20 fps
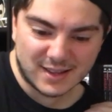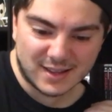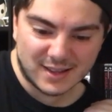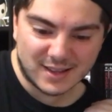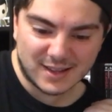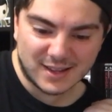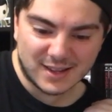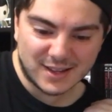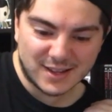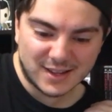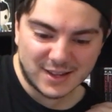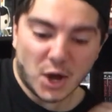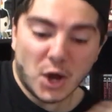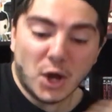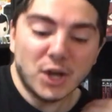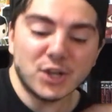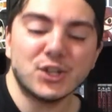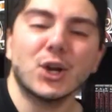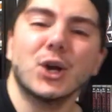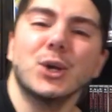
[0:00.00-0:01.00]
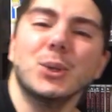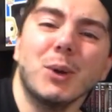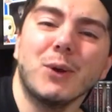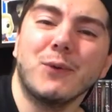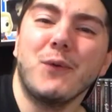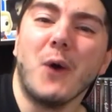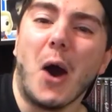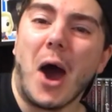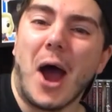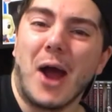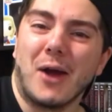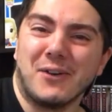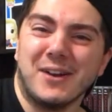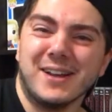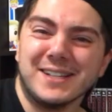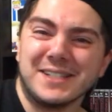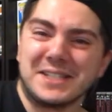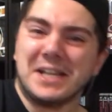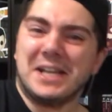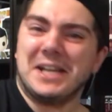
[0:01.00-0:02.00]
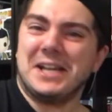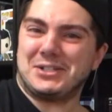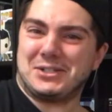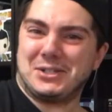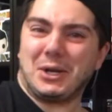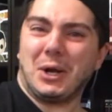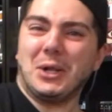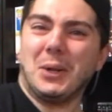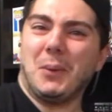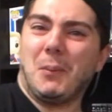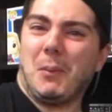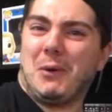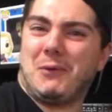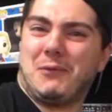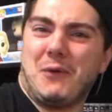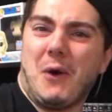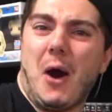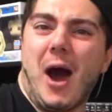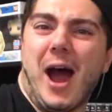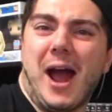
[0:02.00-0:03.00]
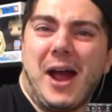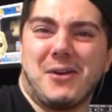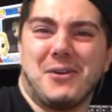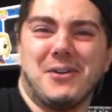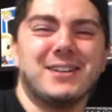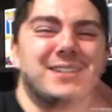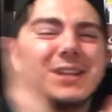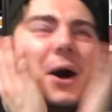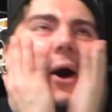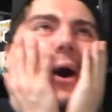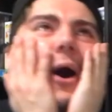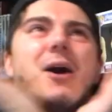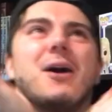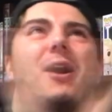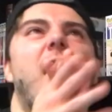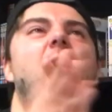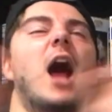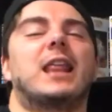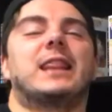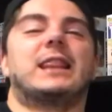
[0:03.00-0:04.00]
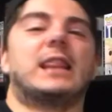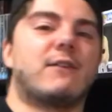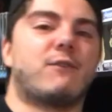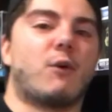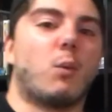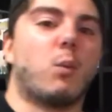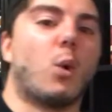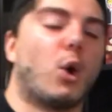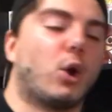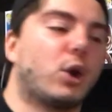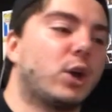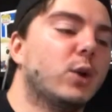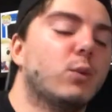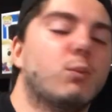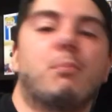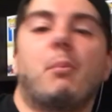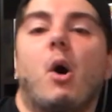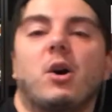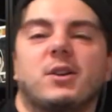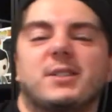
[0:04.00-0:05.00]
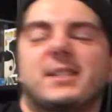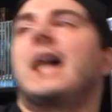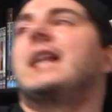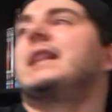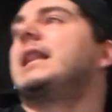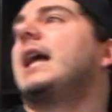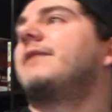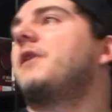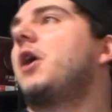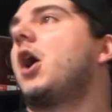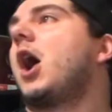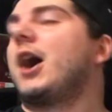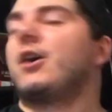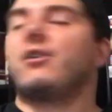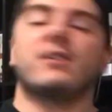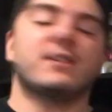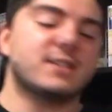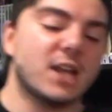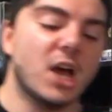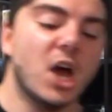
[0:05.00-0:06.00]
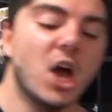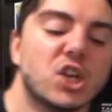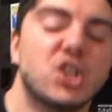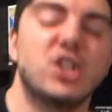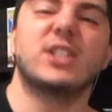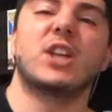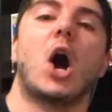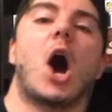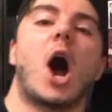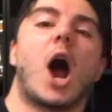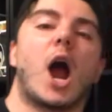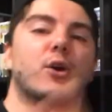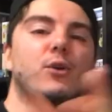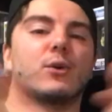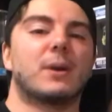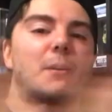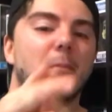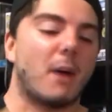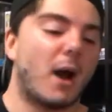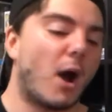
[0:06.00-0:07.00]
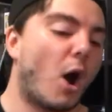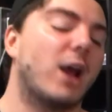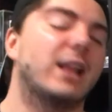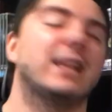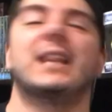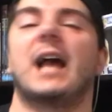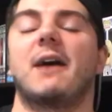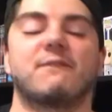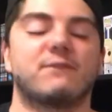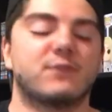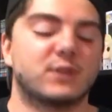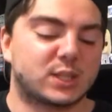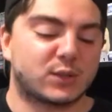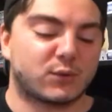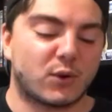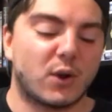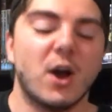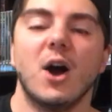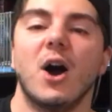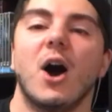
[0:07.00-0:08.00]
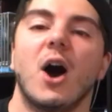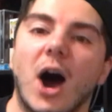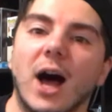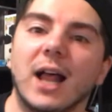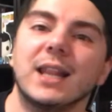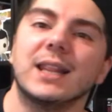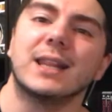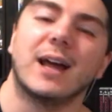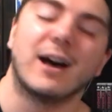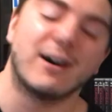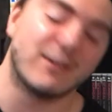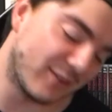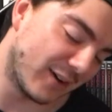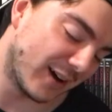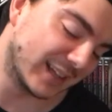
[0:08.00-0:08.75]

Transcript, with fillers: Camilla. Is she gonna work for Iris? Is she gonna work for Iris? Oh, I love a working boss. I love Iris. She's hiring. I love this for. I love.